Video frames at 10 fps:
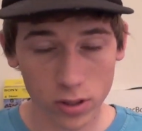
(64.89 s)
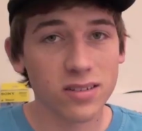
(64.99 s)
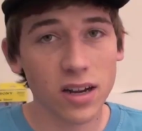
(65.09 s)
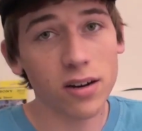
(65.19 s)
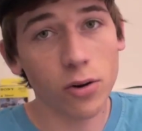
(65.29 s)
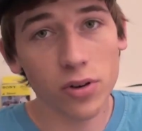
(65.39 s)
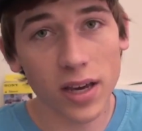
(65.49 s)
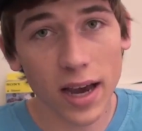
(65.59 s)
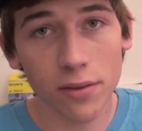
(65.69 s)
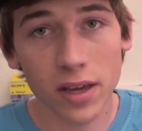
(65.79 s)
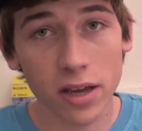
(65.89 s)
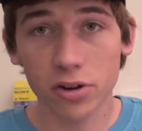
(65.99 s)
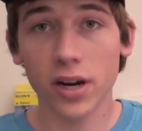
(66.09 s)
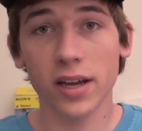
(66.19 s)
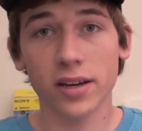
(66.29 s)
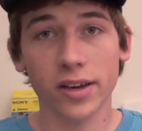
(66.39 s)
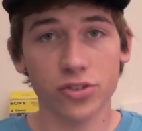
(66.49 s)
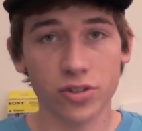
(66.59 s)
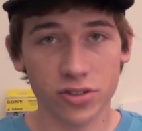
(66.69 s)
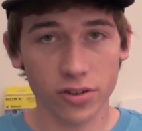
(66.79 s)
It's not known yet how the internet
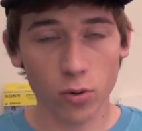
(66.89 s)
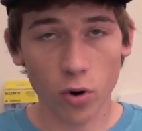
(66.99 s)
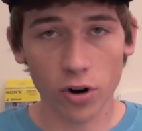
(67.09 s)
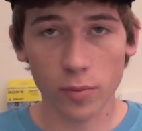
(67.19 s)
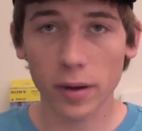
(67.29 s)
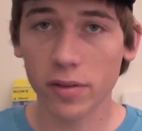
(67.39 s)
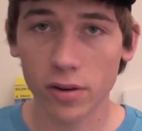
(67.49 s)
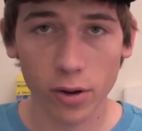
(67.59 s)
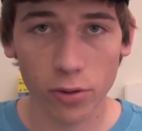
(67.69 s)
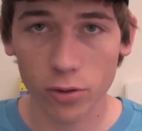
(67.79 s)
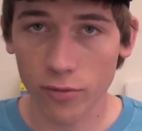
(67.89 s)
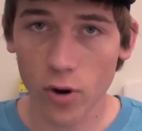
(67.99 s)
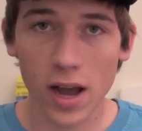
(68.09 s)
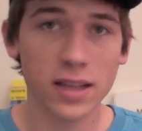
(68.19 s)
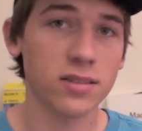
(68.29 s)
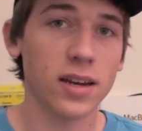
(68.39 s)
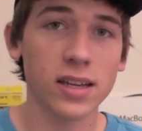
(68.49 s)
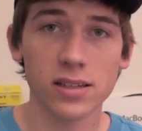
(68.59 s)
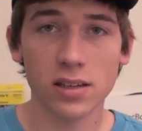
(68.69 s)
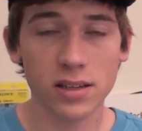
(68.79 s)
connection is going to work. Maybe they'll go through Verizon,
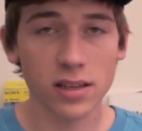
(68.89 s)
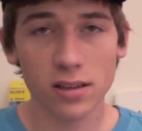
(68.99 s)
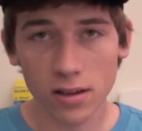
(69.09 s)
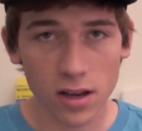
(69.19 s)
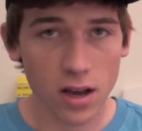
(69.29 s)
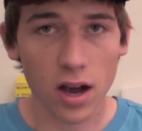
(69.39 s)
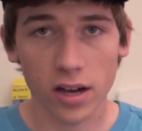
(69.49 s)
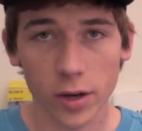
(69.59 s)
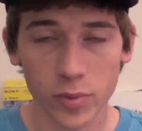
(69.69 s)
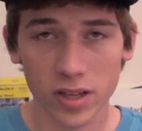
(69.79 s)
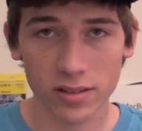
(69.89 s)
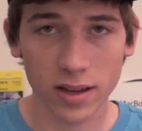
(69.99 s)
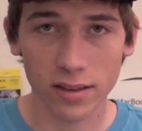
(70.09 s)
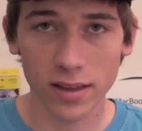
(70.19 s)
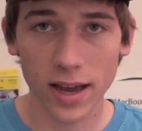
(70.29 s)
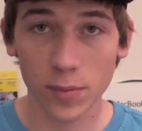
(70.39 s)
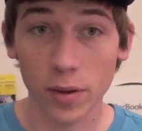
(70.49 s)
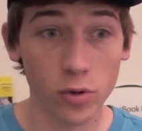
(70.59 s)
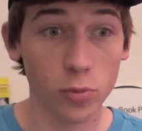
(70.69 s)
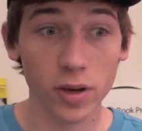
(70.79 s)
A T and T, uh, companies like that.
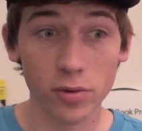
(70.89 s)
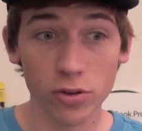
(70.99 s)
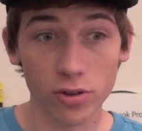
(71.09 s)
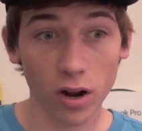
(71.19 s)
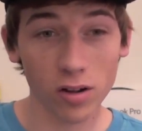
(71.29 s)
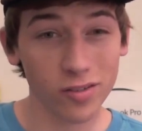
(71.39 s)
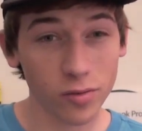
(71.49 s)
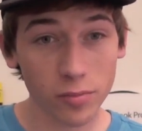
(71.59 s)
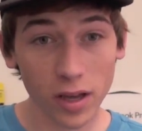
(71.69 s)
Maybe you'll be able to use all of them.